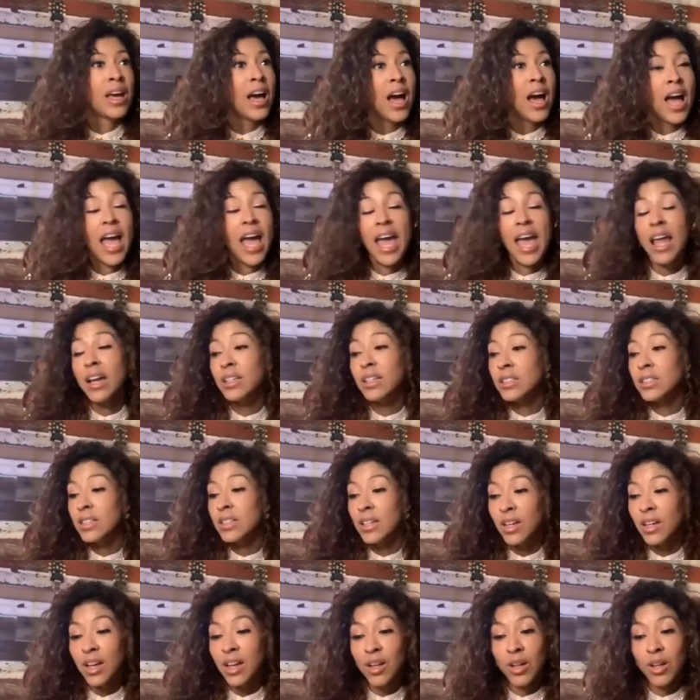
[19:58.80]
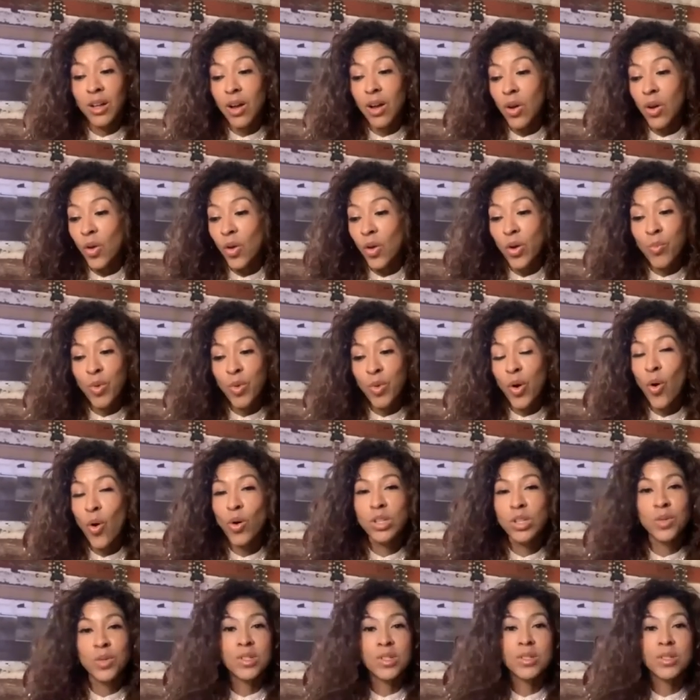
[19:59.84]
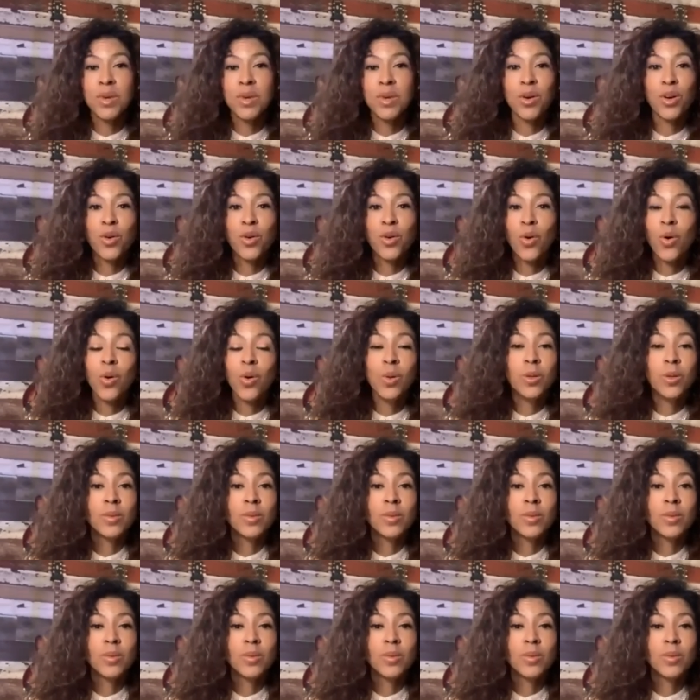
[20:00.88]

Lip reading: And lo and behold, it was a miracle.